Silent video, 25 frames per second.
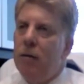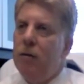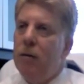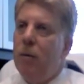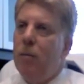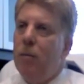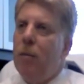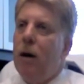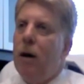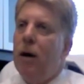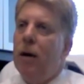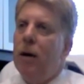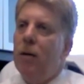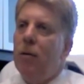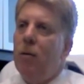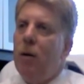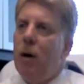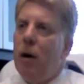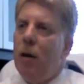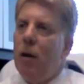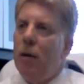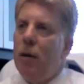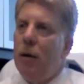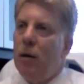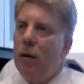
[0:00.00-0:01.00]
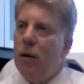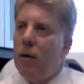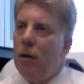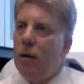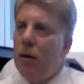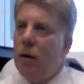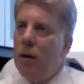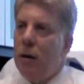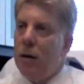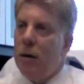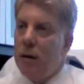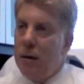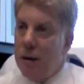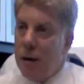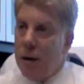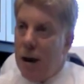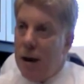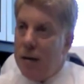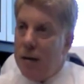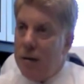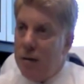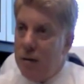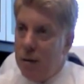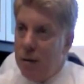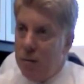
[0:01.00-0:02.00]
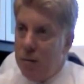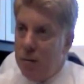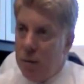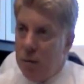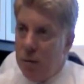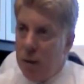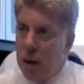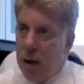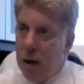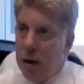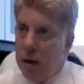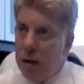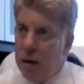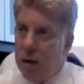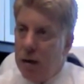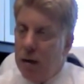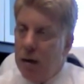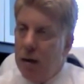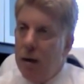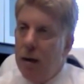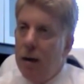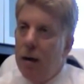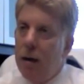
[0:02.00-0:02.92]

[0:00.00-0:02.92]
somebody while they're not symptomatic,